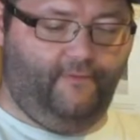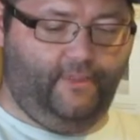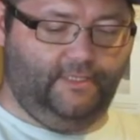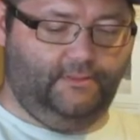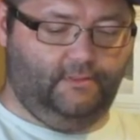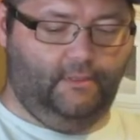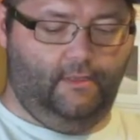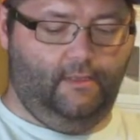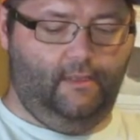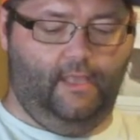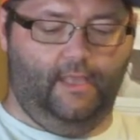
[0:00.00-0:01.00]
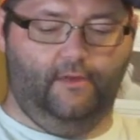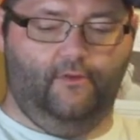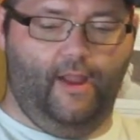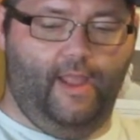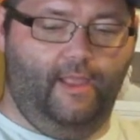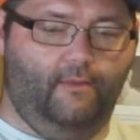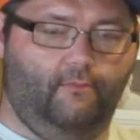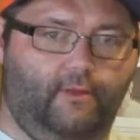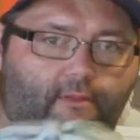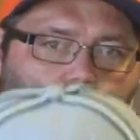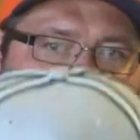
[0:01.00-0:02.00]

for this, in gray with the